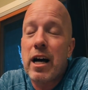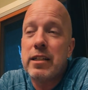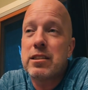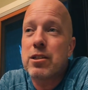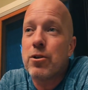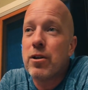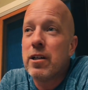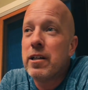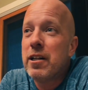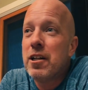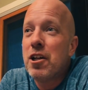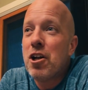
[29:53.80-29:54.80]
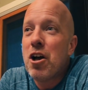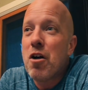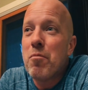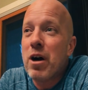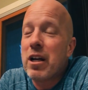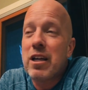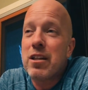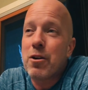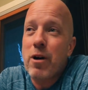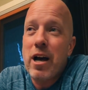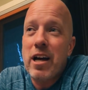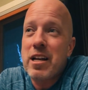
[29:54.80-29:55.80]
you know, high school. But
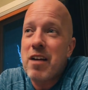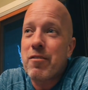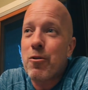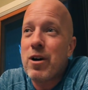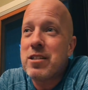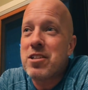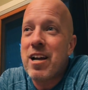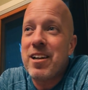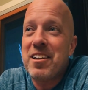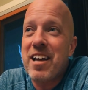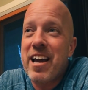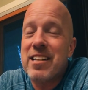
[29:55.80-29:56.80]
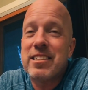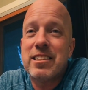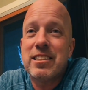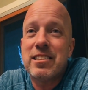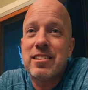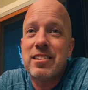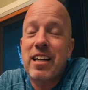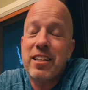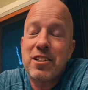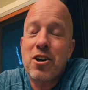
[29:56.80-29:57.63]
either way, I never went to any dances.